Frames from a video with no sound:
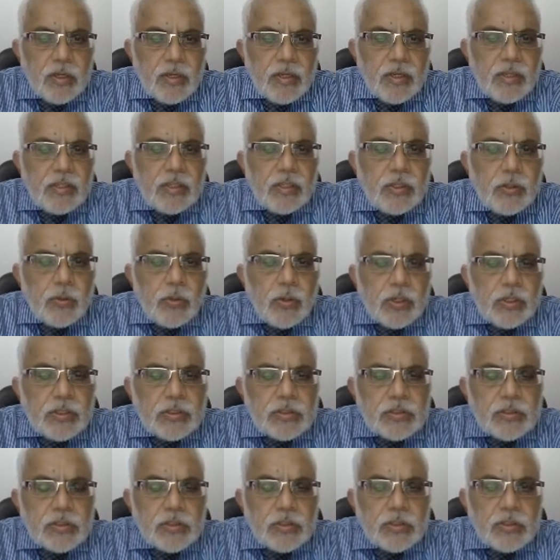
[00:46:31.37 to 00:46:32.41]
In the
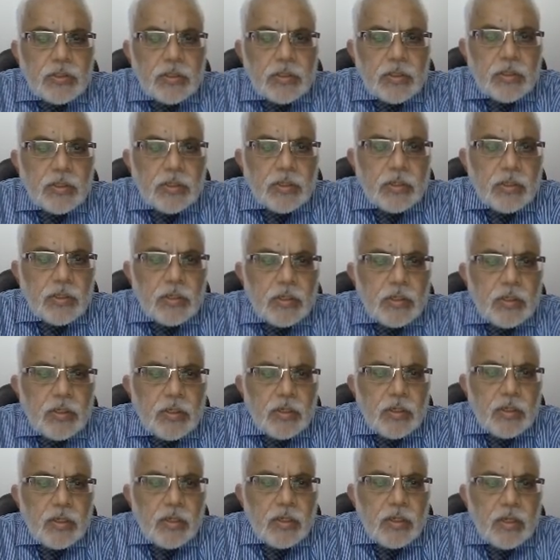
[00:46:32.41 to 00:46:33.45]
US,
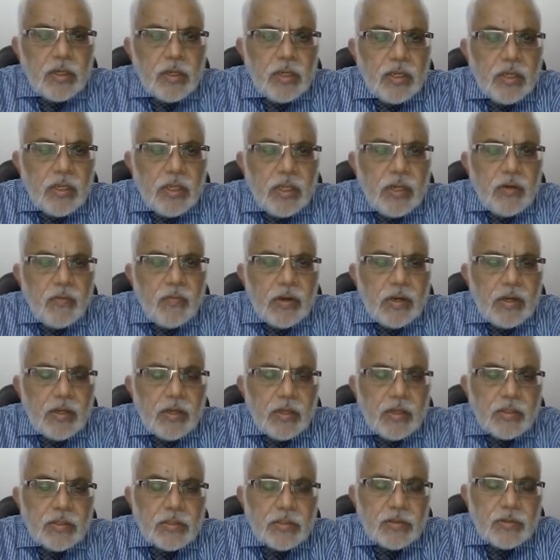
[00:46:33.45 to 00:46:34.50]

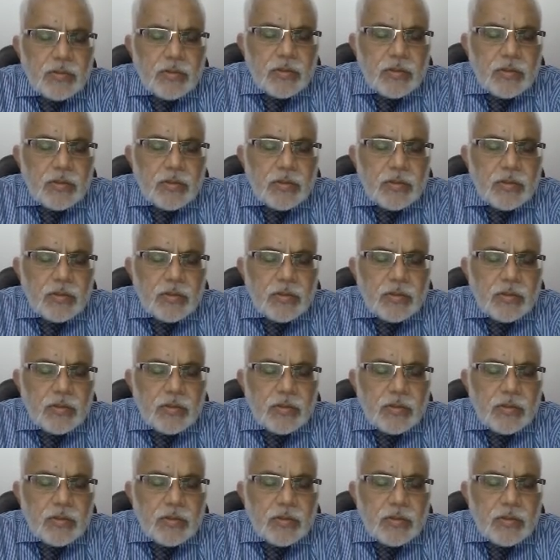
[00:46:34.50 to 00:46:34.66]
inventors,